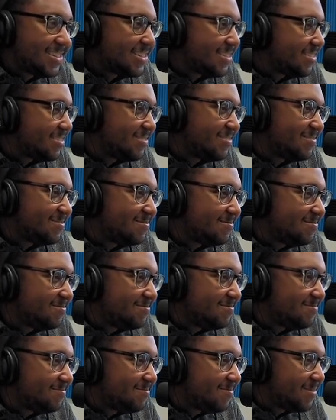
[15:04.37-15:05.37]

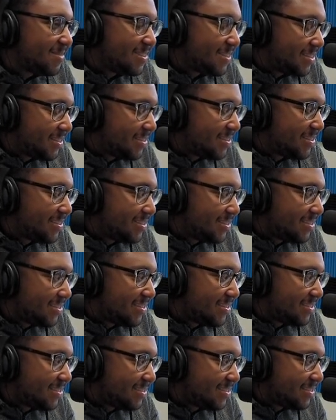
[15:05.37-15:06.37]

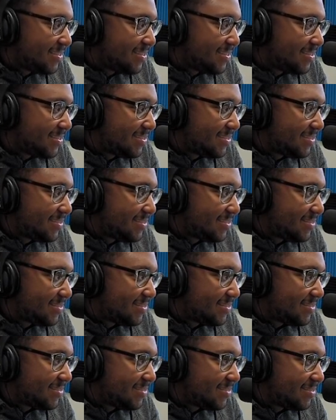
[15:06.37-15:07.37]

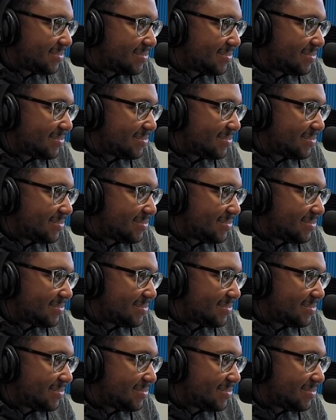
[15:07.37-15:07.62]
No words are spoken by the person on screen.